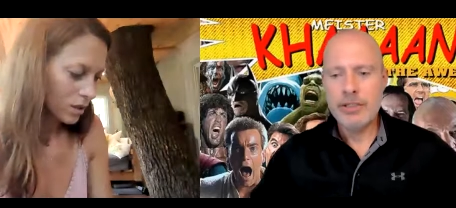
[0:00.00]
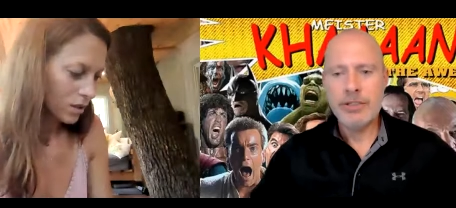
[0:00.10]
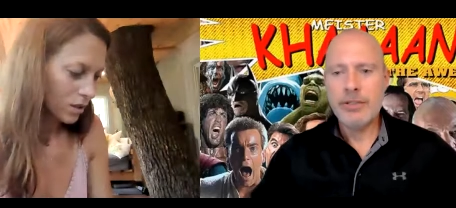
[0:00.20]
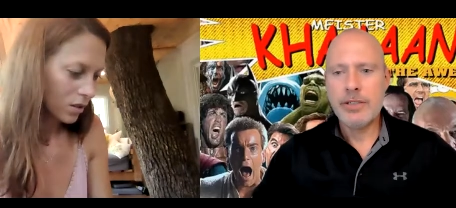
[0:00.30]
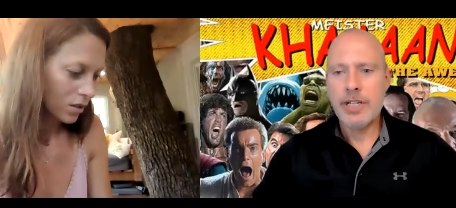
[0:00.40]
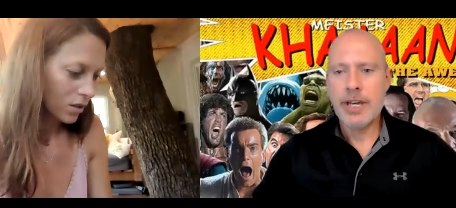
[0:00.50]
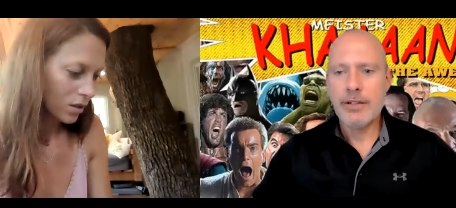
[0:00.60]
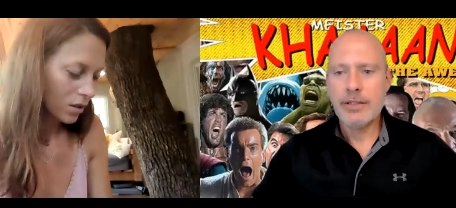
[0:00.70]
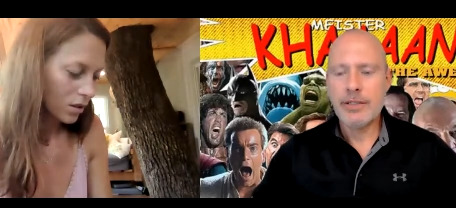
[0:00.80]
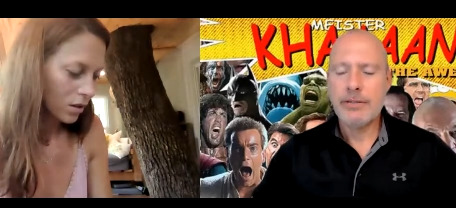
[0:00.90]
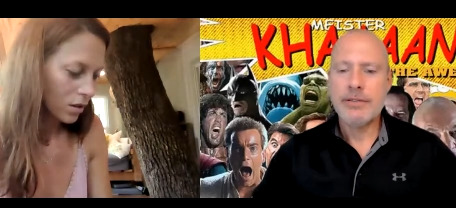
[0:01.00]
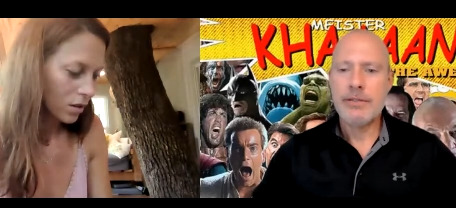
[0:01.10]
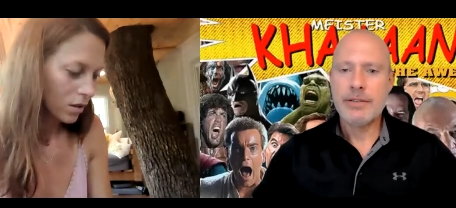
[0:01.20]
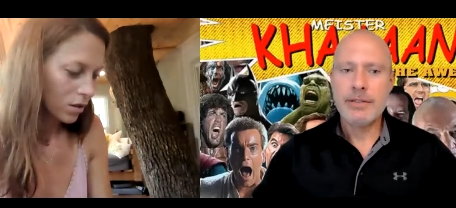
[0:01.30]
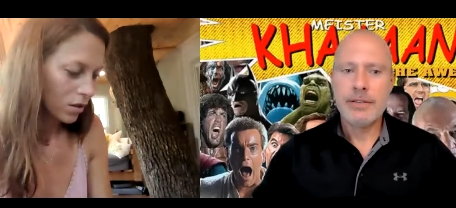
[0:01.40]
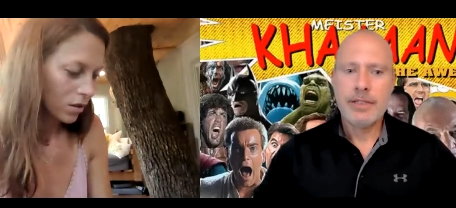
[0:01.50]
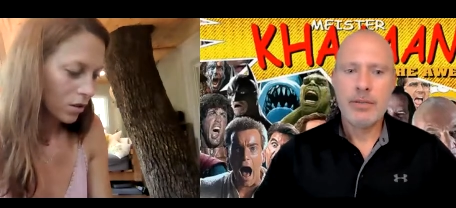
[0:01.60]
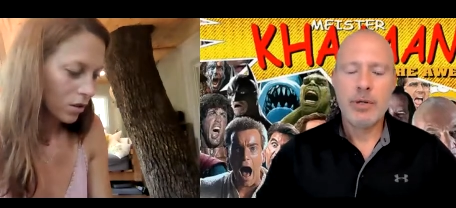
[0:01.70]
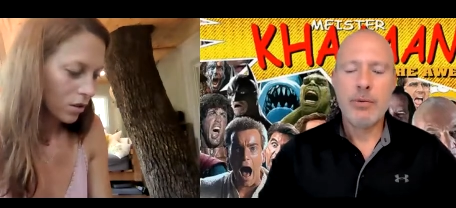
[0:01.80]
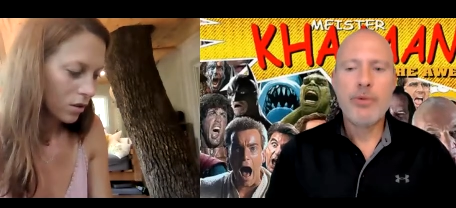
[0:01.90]
Speaker 1: We'll just do it together.
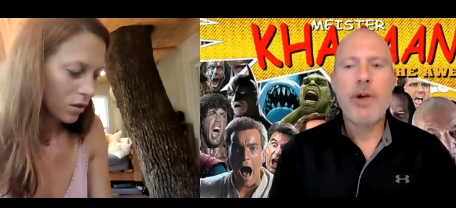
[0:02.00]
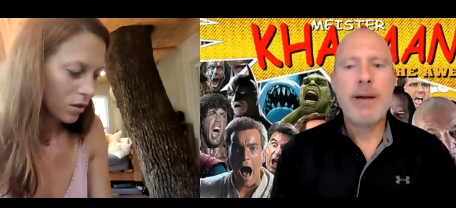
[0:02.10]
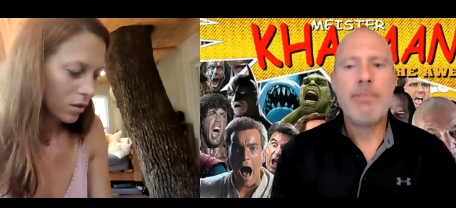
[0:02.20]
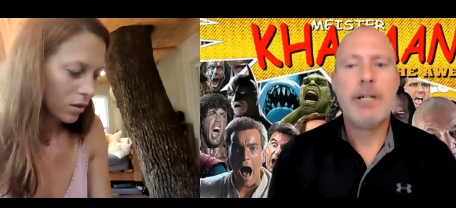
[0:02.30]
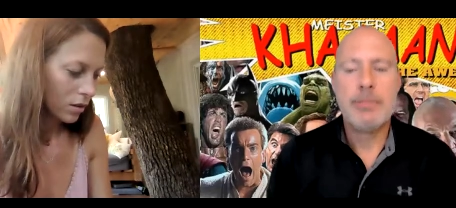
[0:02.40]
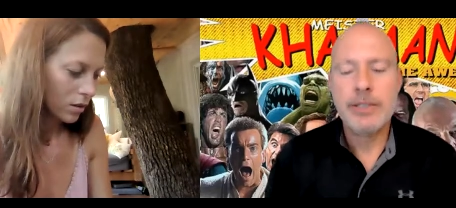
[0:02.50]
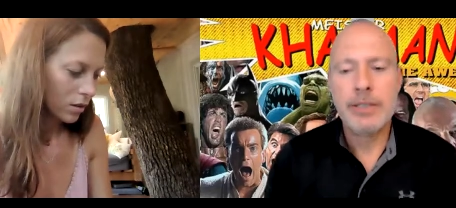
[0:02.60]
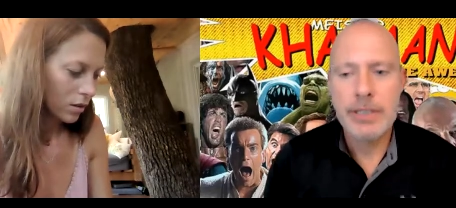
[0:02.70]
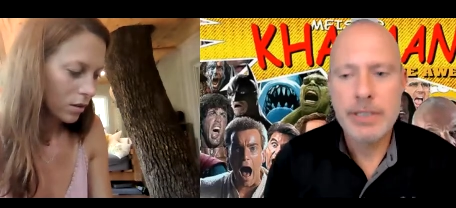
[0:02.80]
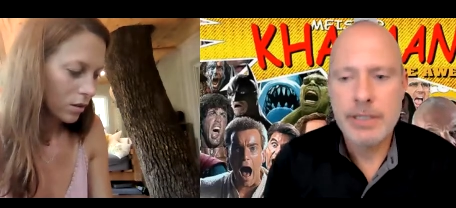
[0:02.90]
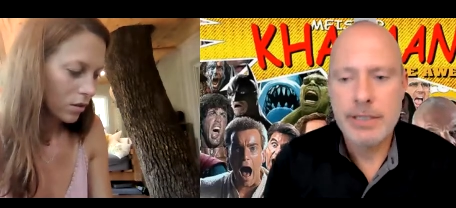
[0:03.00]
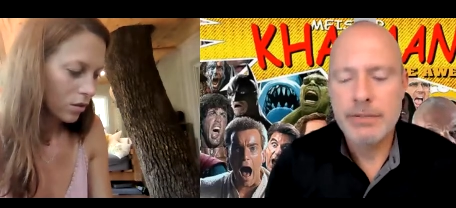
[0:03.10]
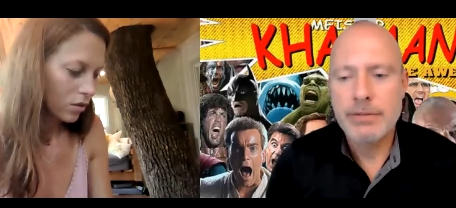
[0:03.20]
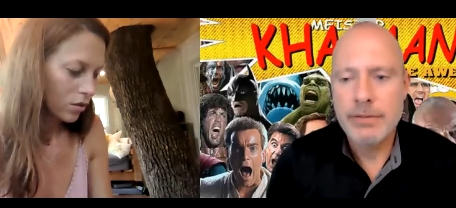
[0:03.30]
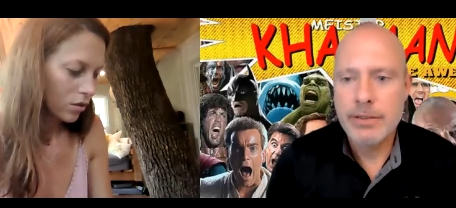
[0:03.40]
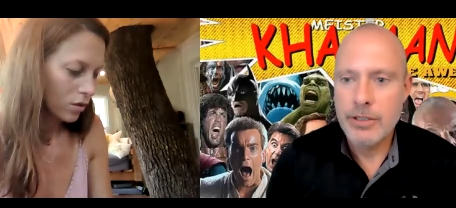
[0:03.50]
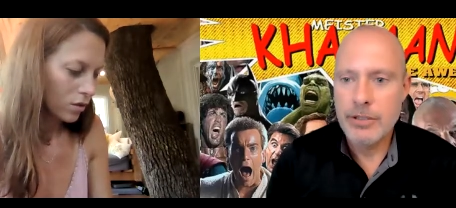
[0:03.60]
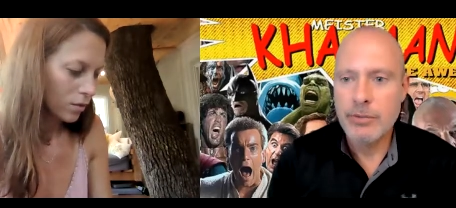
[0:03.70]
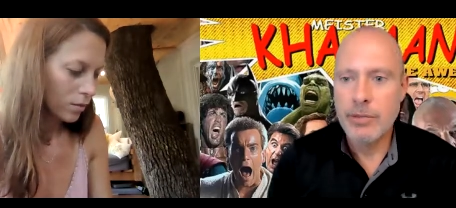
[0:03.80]
Well, we'll wrap up so that uh, you